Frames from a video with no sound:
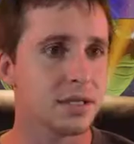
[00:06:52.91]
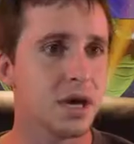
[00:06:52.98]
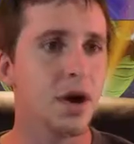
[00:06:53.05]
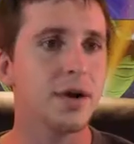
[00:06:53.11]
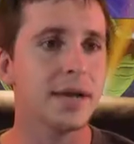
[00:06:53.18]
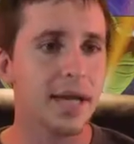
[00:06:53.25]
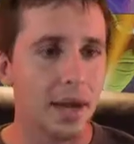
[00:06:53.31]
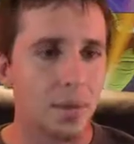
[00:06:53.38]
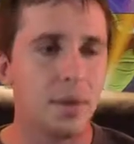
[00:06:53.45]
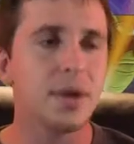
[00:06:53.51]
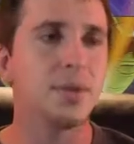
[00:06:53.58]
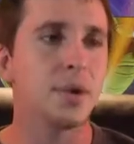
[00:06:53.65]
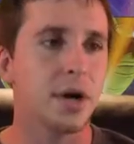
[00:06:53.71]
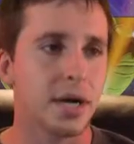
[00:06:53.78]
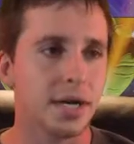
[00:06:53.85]
Oh, yeah, we
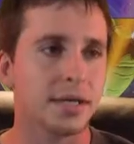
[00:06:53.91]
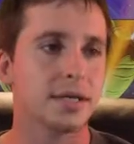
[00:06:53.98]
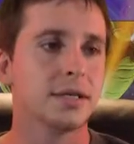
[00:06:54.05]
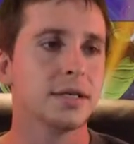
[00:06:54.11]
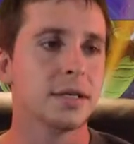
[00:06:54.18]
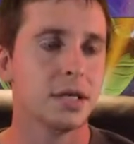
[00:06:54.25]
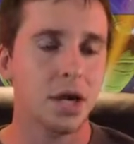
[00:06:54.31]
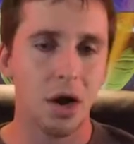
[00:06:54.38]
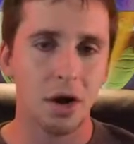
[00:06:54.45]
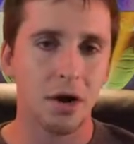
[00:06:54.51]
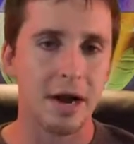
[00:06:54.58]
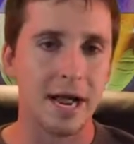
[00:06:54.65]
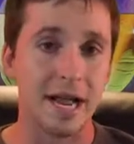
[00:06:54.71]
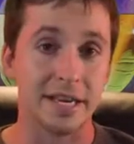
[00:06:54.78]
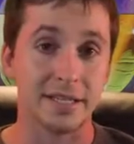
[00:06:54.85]
won. All
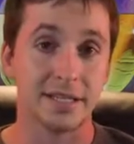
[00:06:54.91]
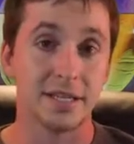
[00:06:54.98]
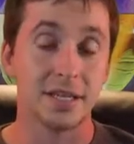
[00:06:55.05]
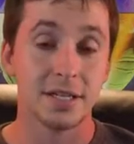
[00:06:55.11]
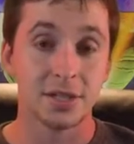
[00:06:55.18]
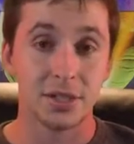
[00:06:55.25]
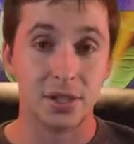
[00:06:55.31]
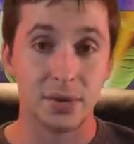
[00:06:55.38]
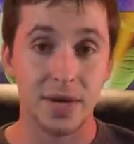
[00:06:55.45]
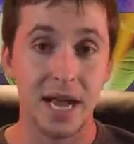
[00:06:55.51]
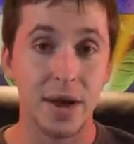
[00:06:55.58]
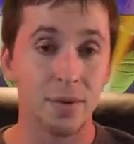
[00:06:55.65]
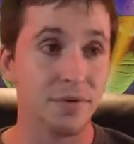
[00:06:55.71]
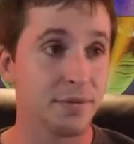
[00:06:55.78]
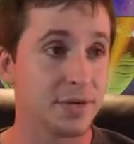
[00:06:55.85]
right. So
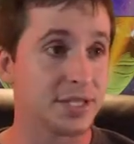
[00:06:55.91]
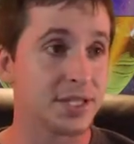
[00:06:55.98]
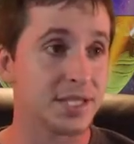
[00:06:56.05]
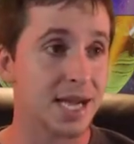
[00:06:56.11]
now we've reached a